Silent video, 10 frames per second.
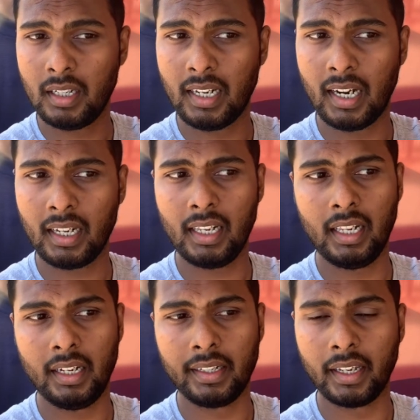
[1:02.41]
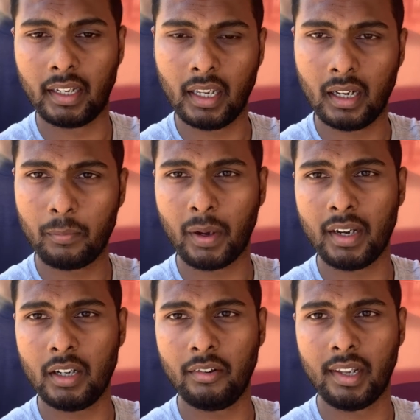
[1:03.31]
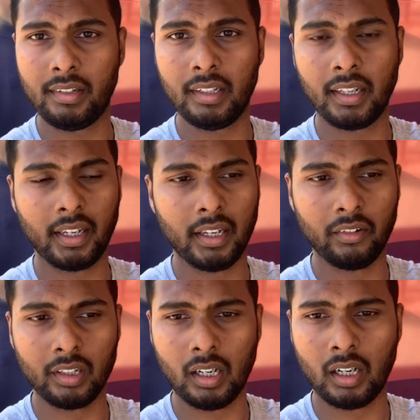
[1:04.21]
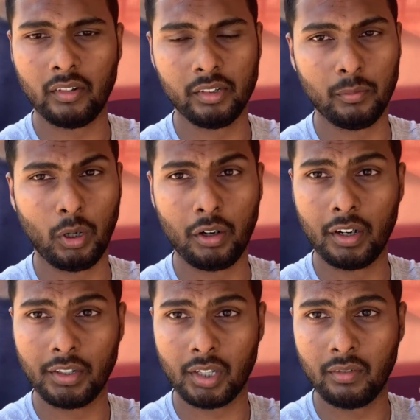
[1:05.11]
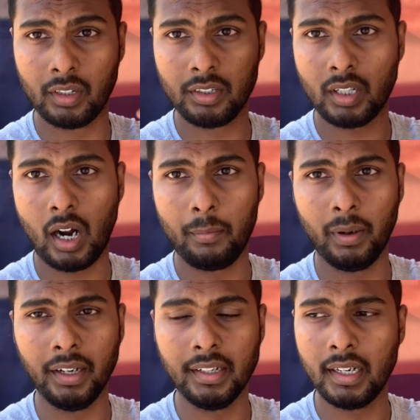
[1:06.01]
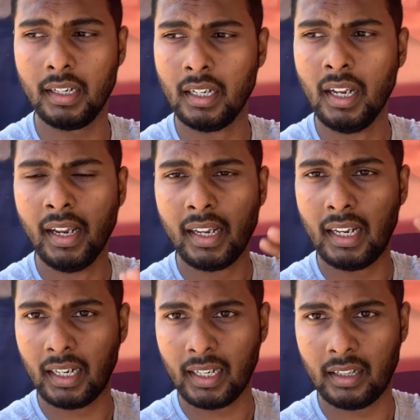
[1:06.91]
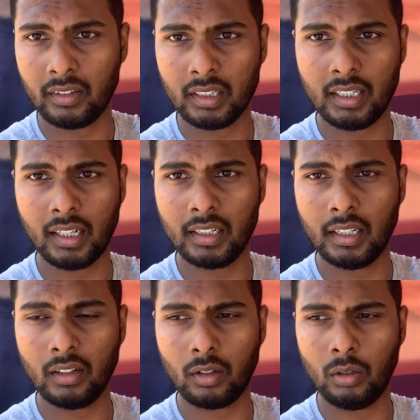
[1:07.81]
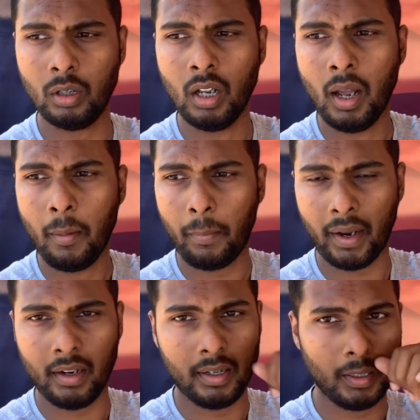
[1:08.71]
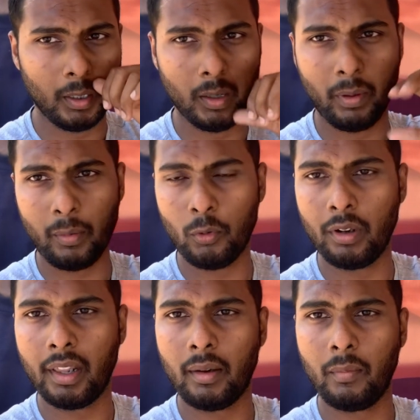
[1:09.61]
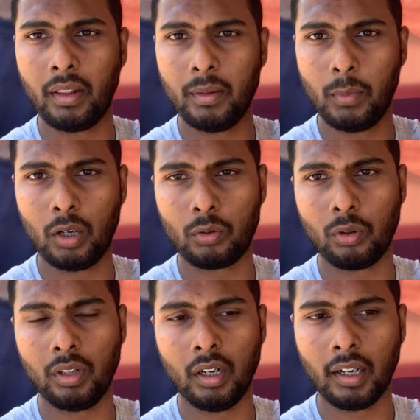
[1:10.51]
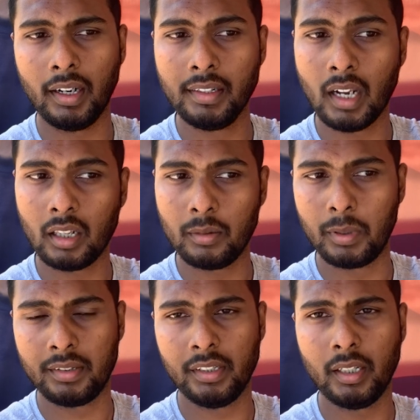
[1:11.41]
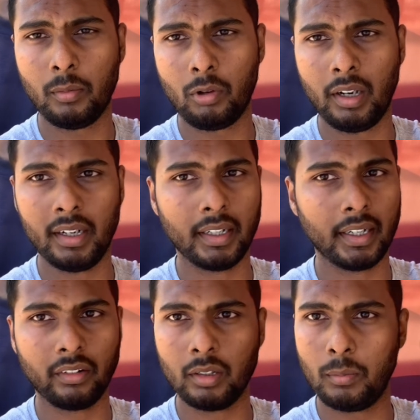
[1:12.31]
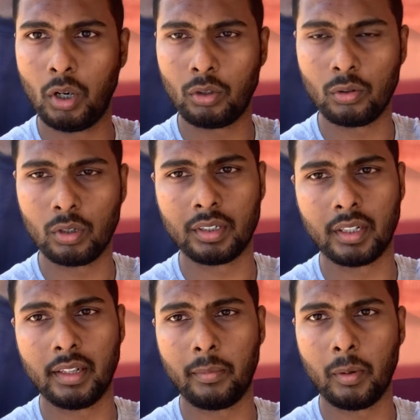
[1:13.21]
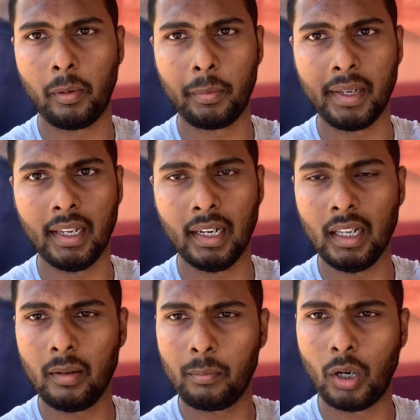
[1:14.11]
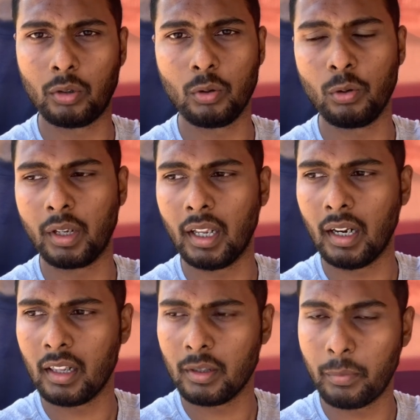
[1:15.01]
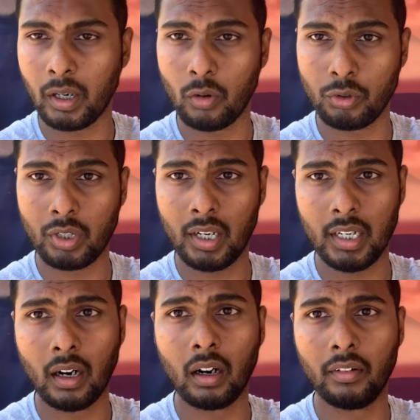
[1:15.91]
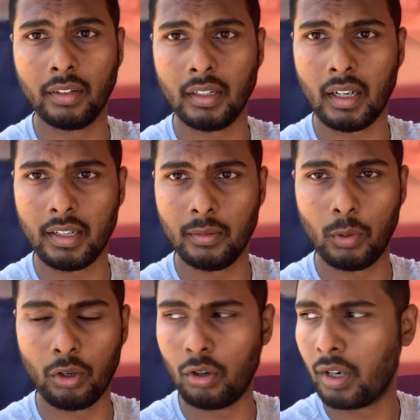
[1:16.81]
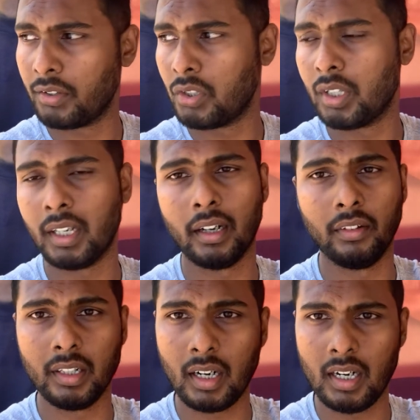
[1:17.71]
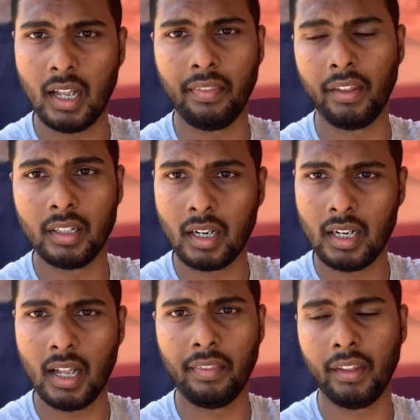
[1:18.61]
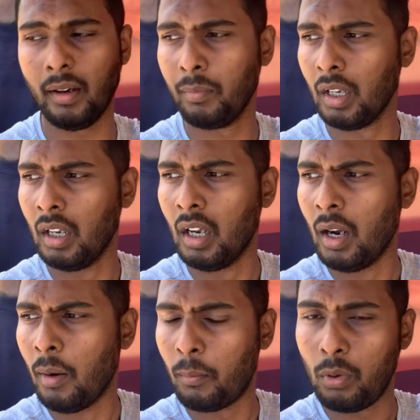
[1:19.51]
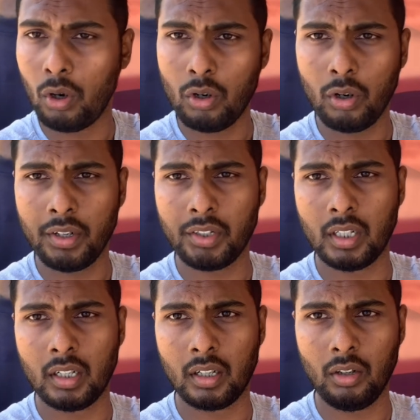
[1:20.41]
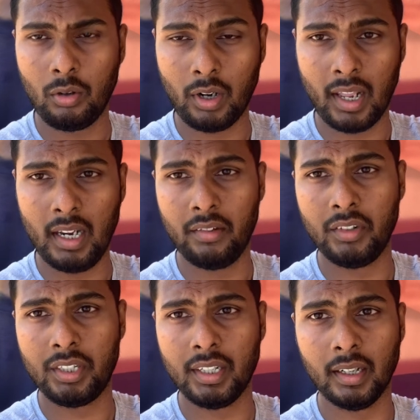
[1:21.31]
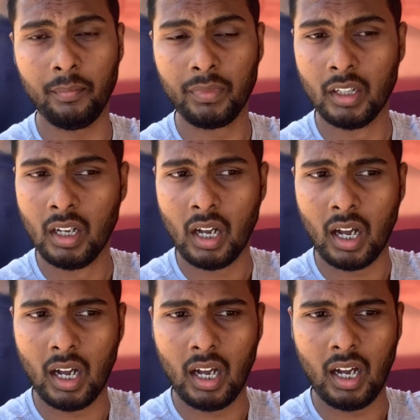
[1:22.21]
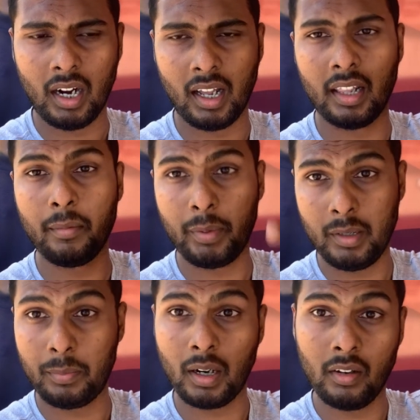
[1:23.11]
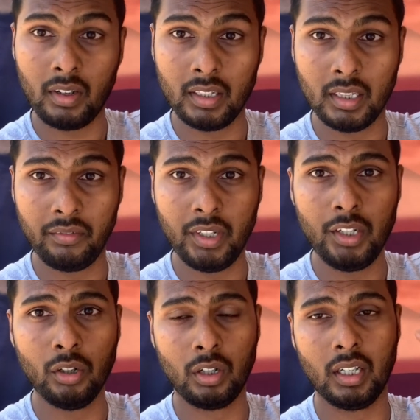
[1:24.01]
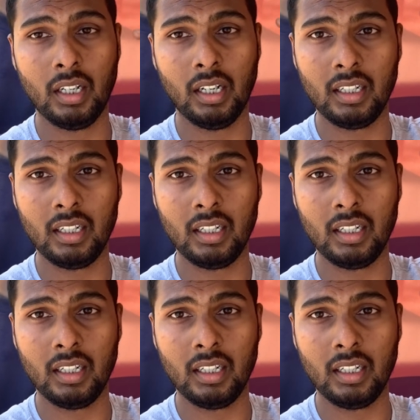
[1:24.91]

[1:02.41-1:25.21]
I will include the link of that website in the description below so that you guys can check out. A quick history about my blood donation guys. I started my blood donation when I was 18 when I was in Sri Lanka and I have donated around 12 to 13 times till now. In Australia, this is my second time and I am happy that I am going to save someone's life today.